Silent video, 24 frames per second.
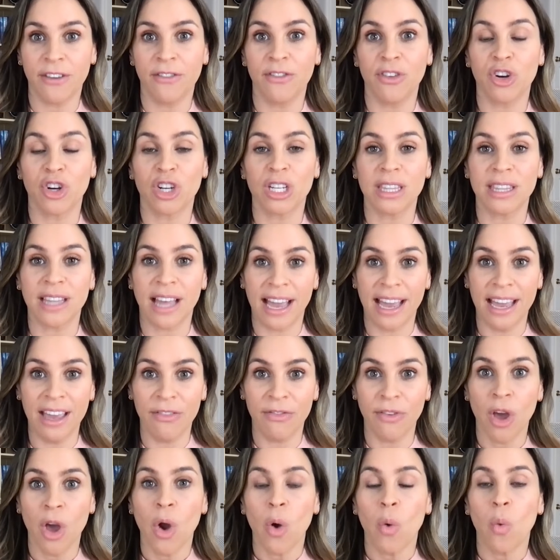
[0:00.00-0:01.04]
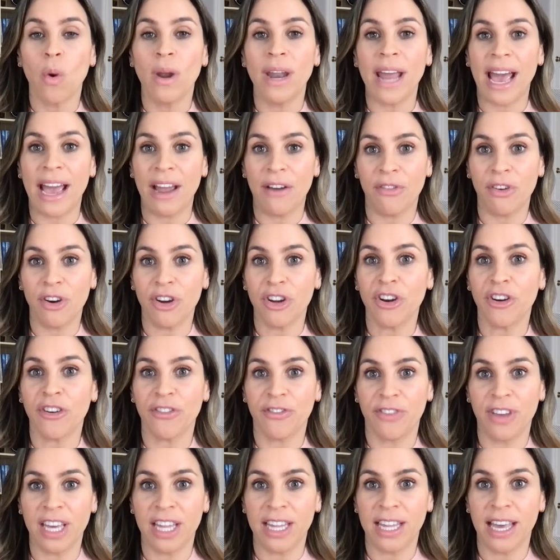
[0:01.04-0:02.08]
of your life whenever you're
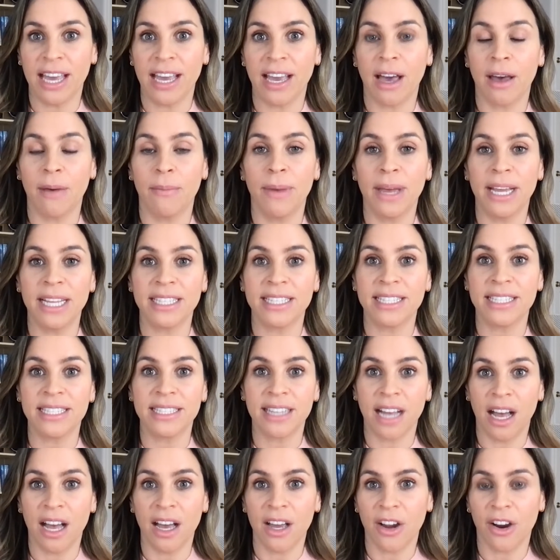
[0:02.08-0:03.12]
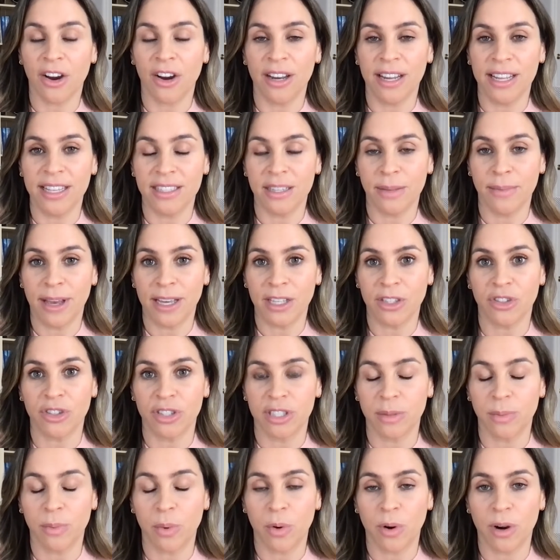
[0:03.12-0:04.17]
feeling a bit stuck or need some extra
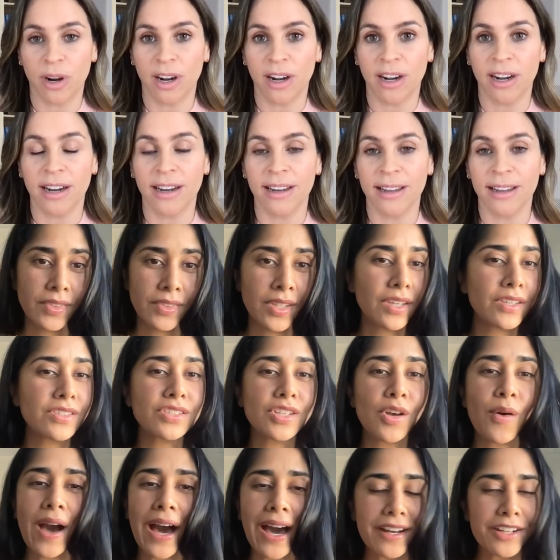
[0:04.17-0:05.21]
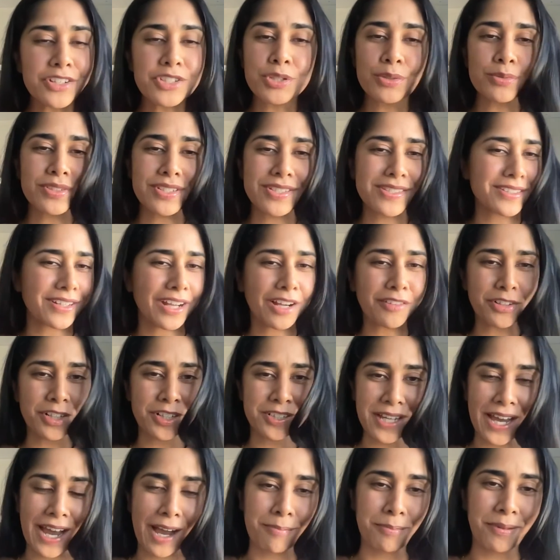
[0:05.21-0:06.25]
support. So, how did you discover
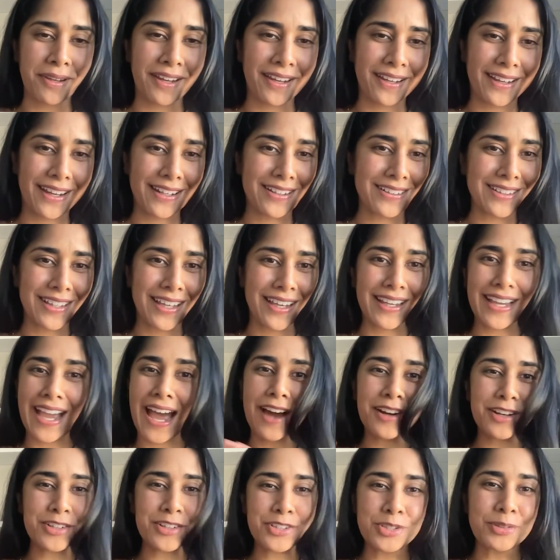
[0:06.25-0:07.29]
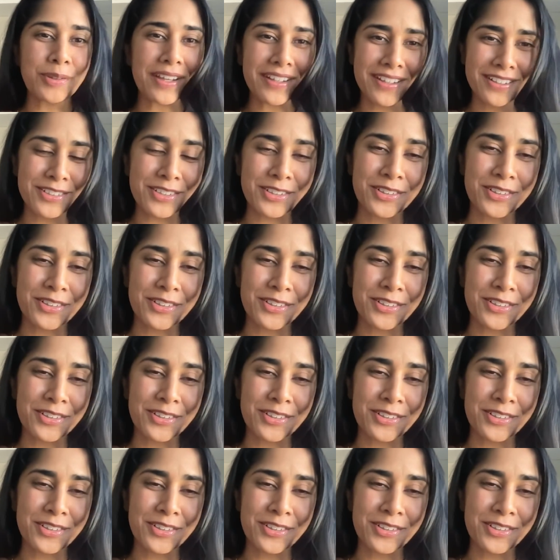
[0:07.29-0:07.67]
tapping and how did you get into